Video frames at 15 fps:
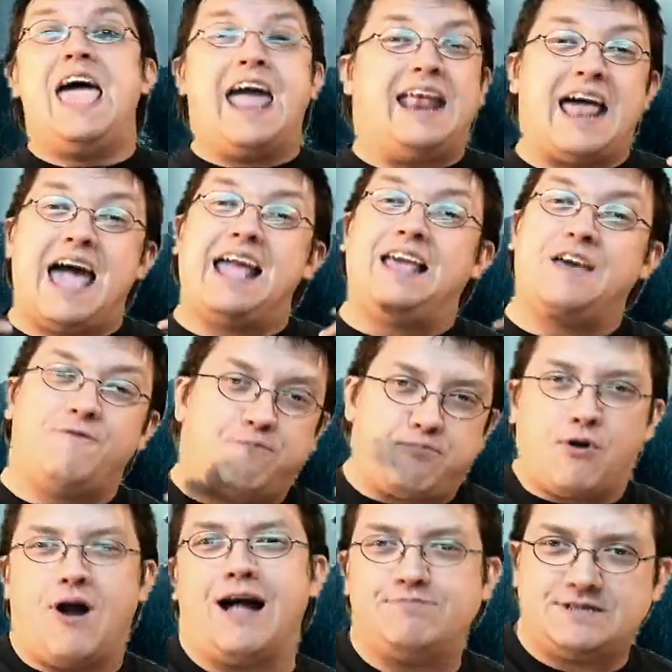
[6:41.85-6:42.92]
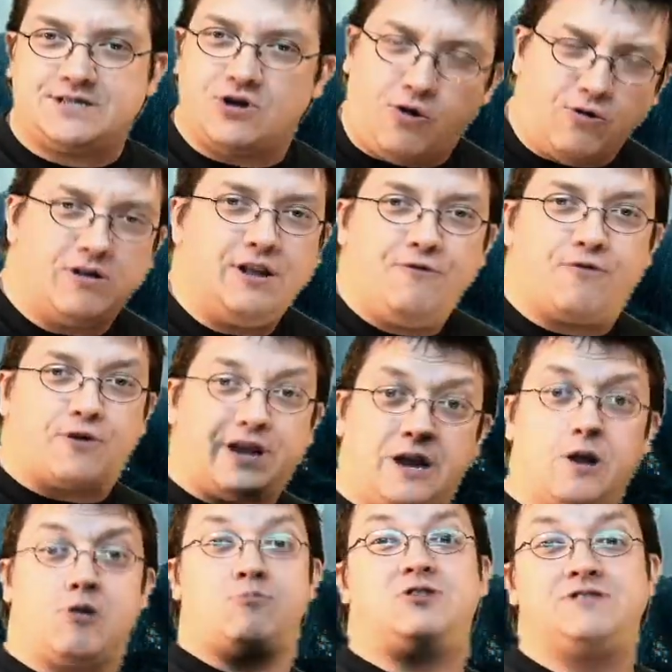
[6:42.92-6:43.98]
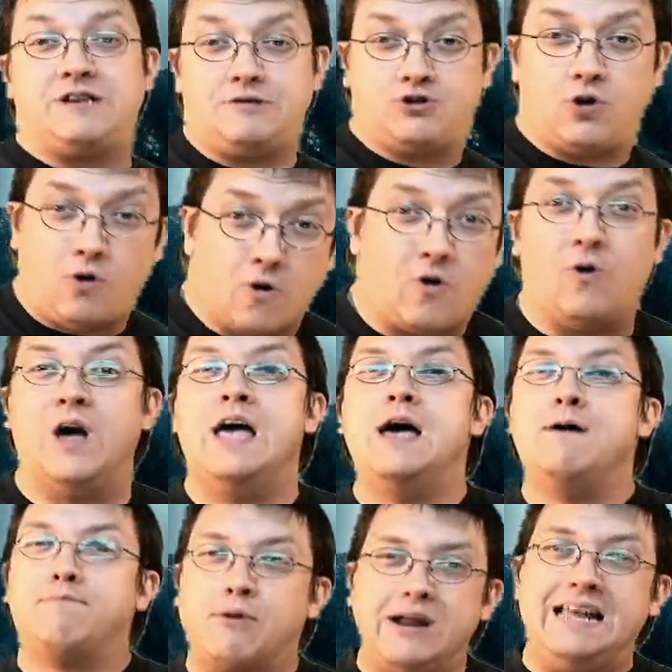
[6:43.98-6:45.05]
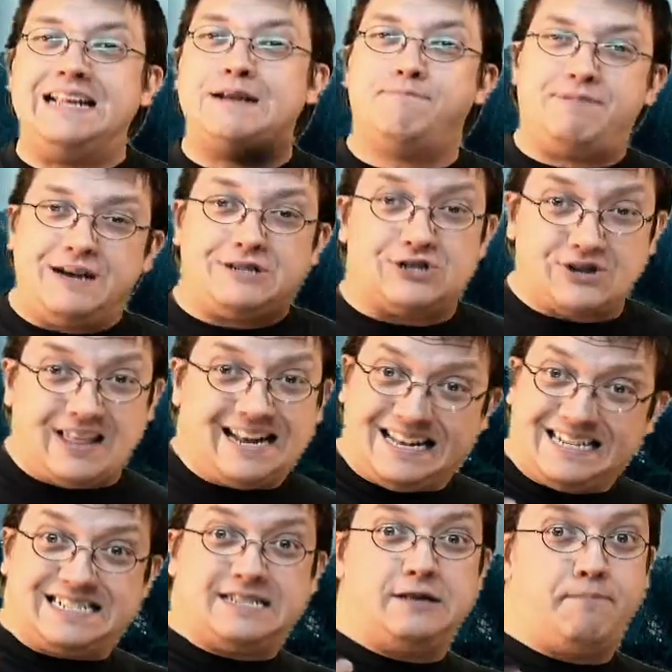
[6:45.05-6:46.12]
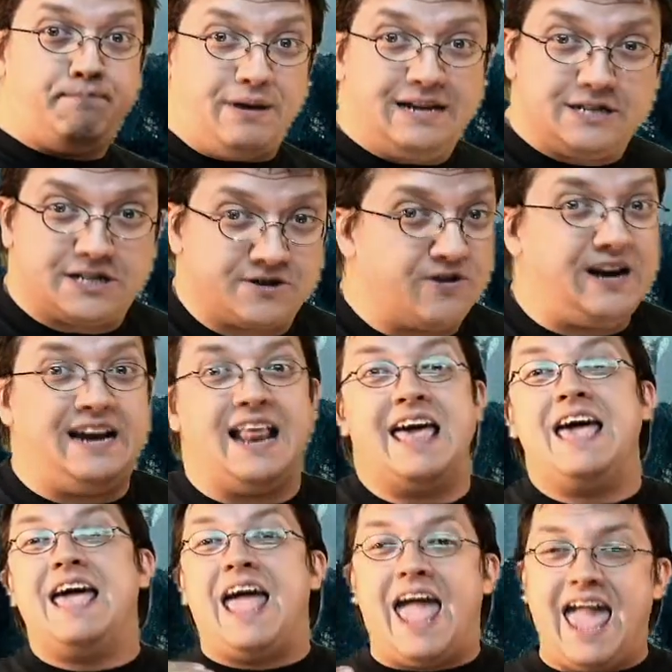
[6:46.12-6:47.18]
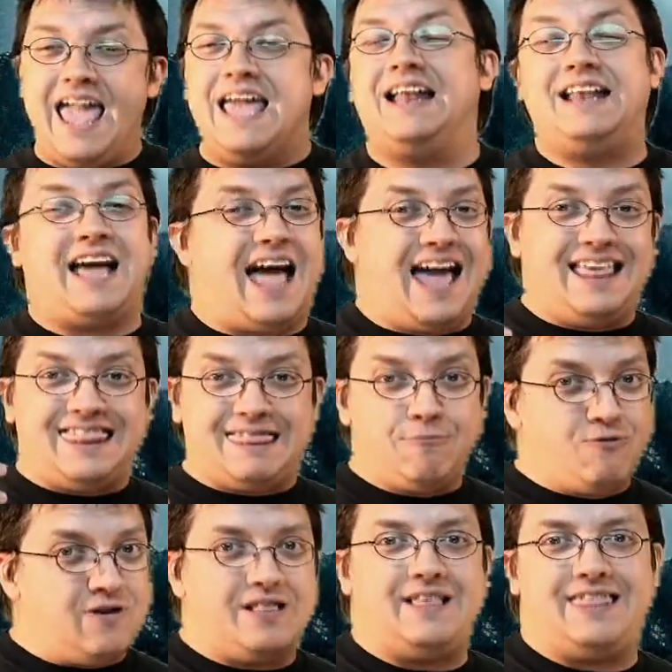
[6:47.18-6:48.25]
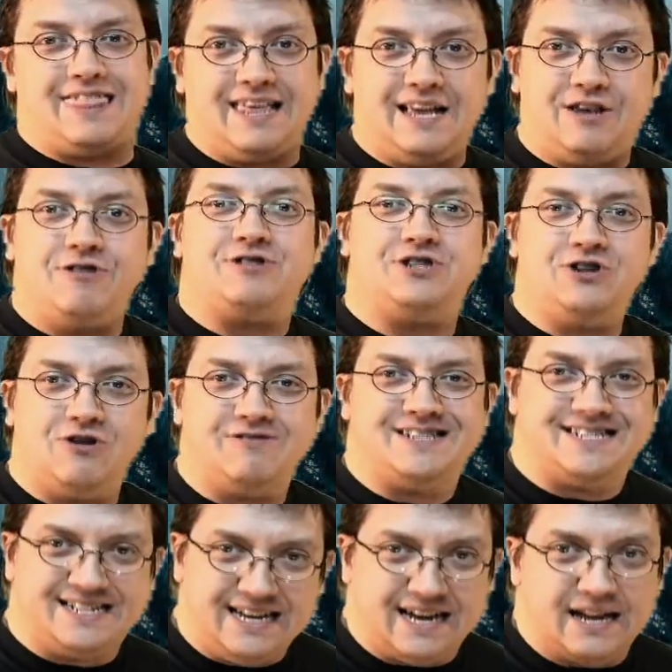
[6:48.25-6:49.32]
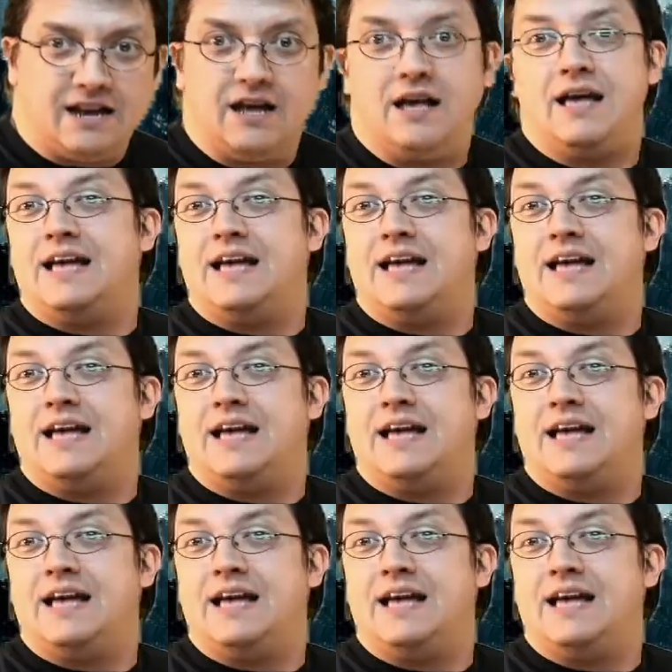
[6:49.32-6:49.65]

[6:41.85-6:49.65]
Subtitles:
And I give props totally for Guillermo del Toro bringing a picture like this to the big screen, and I really think you should go see it.